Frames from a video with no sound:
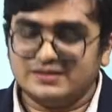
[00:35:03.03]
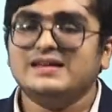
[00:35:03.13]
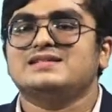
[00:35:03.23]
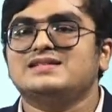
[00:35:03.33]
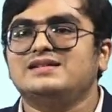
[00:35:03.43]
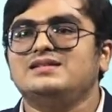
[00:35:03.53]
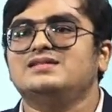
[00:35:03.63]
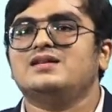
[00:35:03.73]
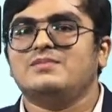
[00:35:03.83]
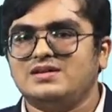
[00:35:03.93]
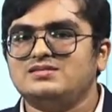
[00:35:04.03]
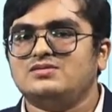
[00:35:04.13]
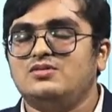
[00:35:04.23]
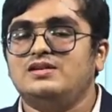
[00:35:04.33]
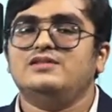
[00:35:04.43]
it is a must.
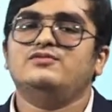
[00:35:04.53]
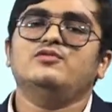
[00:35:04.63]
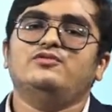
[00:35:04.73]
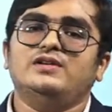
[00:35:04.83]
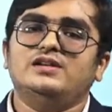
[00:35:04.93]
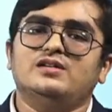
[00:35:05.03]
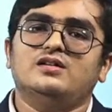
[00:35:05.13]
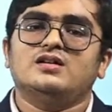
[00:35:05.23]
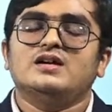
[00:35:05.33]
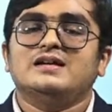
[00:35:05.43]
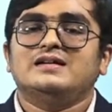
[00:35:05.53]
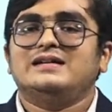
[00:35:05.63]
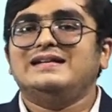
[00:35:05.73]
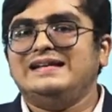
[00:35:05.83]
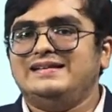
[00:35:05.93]
Only if you fill your
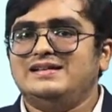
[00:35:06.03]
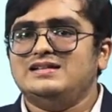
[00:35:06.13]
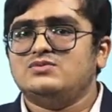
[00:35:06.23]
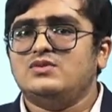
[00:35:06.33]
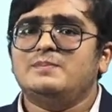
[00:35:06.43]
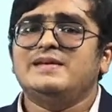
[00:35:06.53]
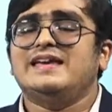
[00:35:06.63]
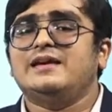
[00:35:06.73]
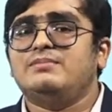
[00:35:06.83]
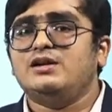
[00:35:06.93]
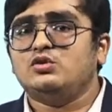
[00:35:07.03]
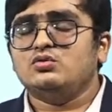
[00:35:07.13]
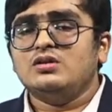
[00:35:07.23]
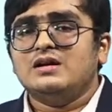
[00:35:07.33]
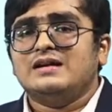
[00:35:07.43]
details, we will be able
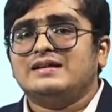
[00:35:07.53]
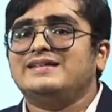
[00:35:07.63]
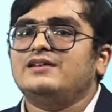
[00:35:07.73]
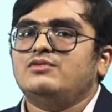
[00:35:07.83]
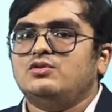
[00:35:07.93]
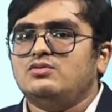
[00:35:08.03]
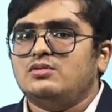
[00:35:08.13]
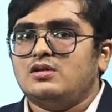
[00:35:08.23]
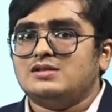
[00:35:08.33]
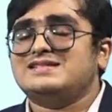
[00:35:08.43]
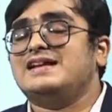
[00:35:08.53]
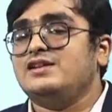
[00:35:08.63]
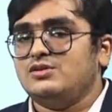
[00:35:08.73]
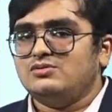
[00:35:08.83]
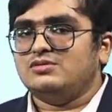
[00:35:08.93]
to give you or
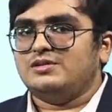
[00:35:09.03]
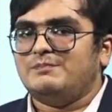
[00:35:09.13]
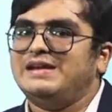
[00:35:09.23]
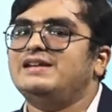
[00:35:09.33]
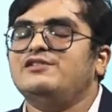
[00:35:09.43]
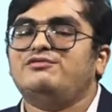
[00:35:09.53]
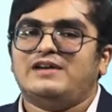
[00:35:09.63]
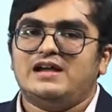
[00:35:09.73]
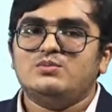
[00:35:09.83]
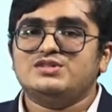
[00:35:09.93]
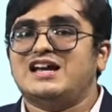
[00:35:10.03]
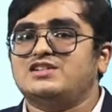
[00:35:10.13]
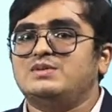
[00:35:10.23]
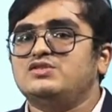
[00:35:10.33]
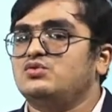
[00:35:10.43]
send you the PDF file which
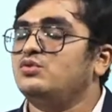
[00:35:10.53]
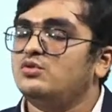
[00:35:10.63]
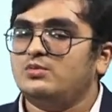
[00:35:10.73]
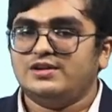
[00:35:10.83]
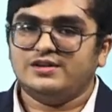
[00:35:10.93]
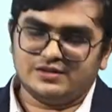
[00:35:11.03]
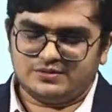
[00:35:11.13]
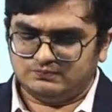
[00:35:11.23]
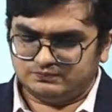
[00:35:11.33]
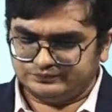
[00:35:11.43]
has been shown over here.